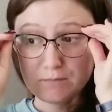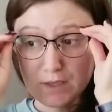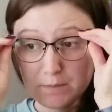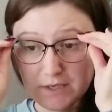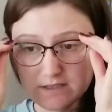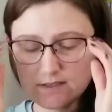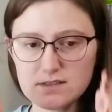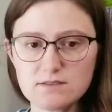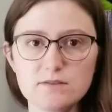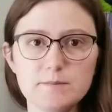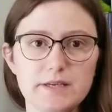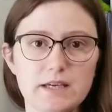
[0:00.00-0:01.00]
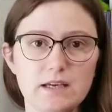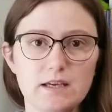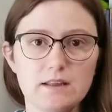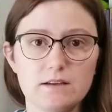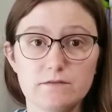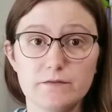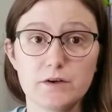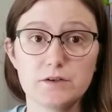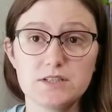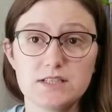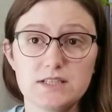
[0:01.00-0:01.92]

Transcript: because this will be the first